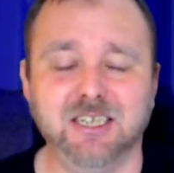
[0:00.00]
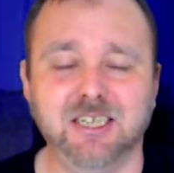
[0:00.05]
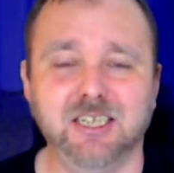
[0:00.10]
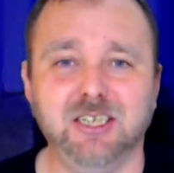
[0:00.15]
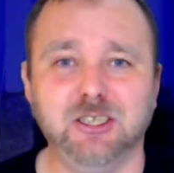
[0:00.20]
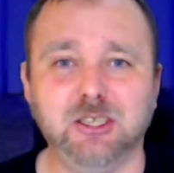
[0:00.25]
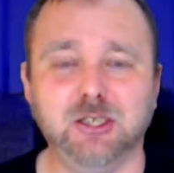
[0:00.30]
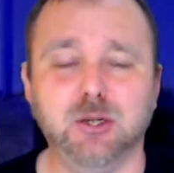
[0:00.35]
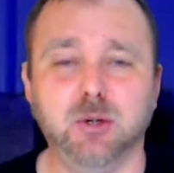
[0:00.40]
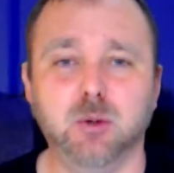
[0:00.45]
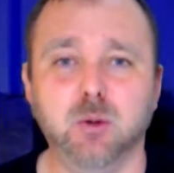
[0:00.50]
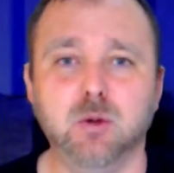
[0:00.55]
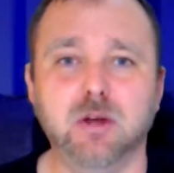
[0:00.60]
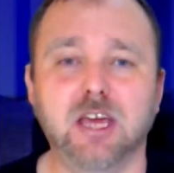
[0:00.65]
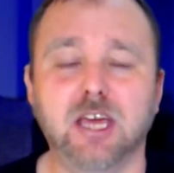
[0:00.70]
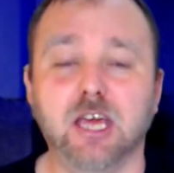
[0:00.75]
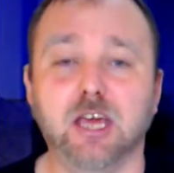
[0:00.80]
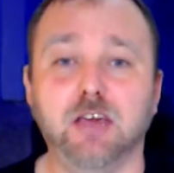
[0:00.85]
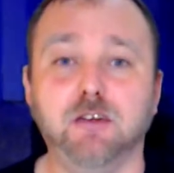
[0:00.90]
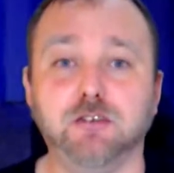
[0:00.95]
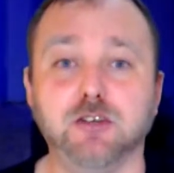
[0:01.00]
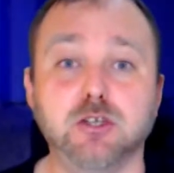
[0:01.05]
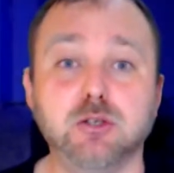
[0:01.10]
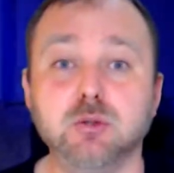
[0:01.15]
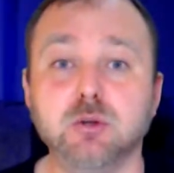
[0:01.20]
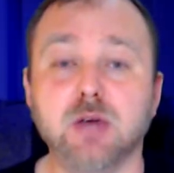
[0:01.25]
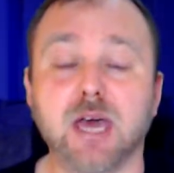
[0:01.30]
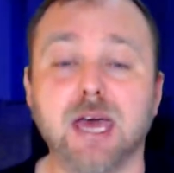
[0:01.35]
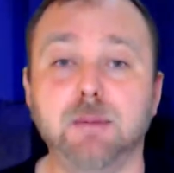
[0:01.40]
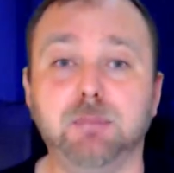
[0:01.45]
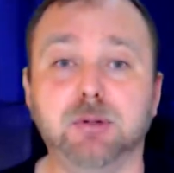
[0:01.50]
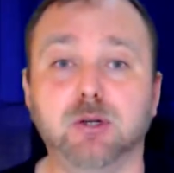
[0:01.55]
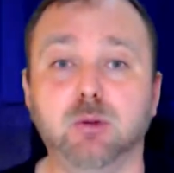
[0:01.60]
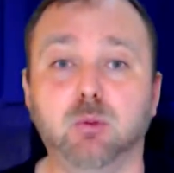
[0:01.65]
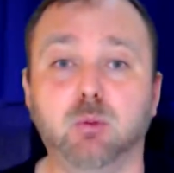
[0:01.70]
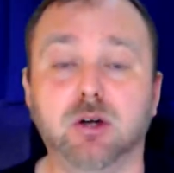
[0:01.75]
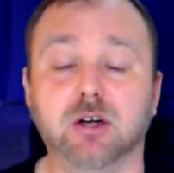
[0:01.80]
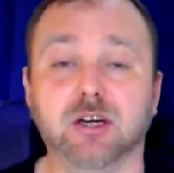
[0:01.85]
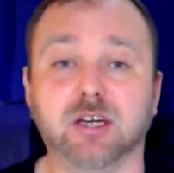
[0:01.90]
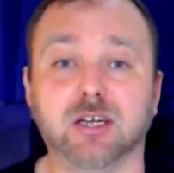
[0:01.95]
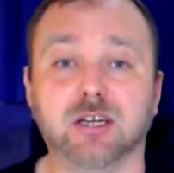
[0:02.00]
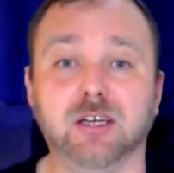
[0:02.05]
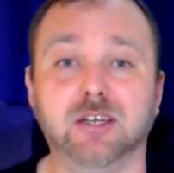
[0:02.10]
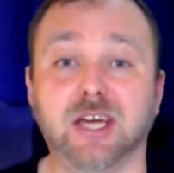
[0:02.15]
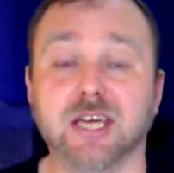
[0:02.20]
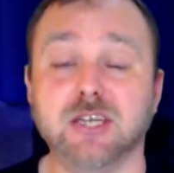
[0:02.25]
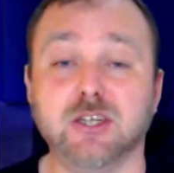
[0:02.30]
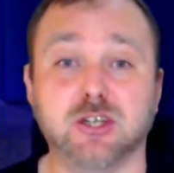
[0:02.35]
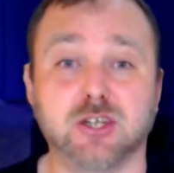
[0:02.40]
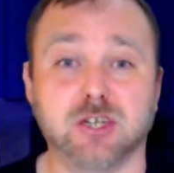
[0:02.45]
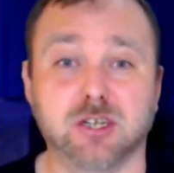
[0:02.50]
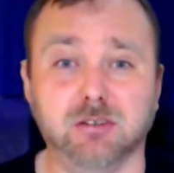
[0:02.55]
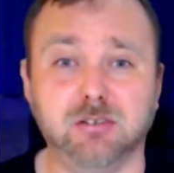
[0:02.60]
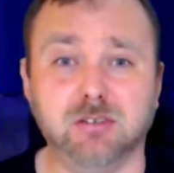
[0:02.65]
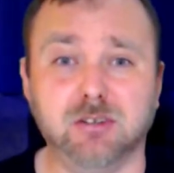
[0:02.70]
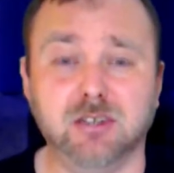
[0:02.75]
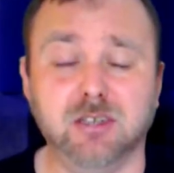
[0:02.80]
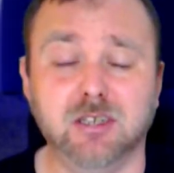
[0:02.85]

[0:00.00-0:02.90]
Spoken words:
If you happen to work night shift